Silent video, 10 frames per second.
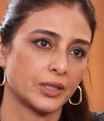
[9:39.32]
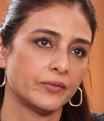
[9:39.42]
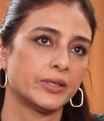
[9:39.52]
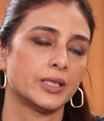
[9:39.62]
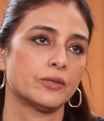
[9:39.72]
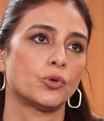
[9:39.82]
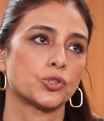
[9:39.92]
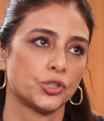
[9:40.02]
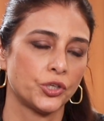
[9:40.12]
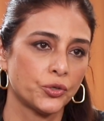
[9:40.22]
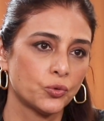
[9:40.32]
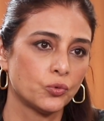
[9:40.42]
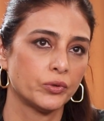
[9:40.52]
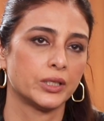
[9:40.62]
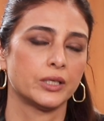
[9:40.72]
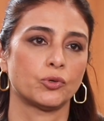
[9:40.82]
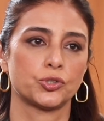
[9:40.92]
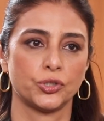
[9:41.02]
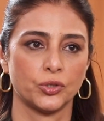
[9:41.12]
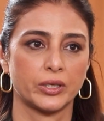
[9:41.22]
And when they're watching you, when they're
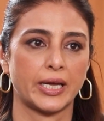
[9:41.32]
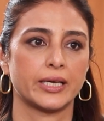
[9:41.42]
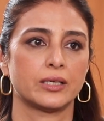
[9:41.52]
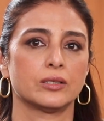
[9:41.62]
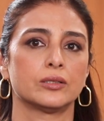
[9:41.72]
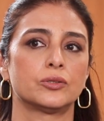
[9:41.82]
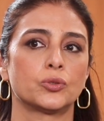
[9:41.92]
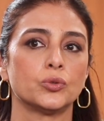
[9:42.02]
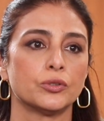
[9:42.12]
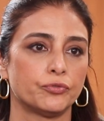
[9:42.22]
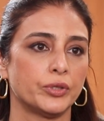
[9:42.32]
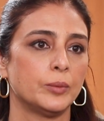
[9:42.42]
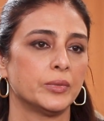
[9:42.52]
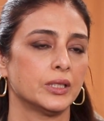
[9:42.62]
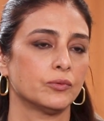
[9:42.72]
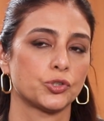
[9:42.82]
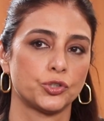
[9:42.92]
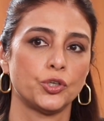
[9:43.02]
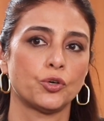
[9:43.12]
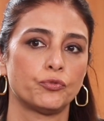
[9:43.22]
watching your character through the film, and they're
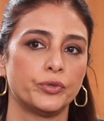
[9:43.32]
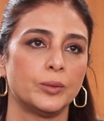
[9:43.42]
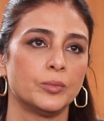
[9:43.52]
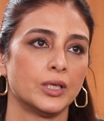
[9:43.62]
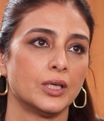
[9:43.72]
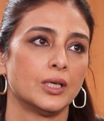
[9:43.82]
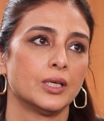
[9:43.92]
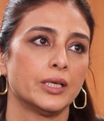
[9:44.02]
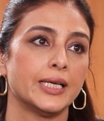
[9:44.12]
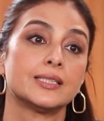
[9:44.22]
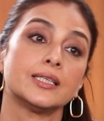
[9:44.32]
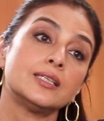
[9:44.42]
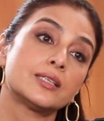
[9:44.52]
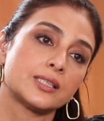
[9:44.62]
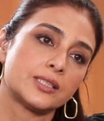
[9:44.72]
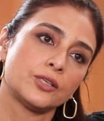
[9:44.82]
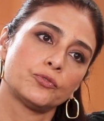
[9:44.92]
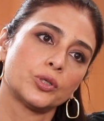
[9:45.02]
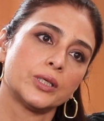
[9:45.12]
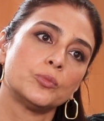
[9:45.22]
watching your film, it's interesting
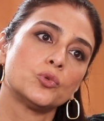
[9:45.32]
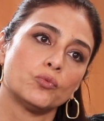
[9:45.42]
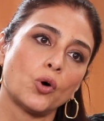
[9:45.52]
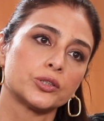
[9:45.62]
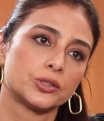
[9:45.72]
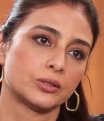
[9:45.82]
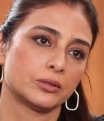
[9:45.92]
for them to watch.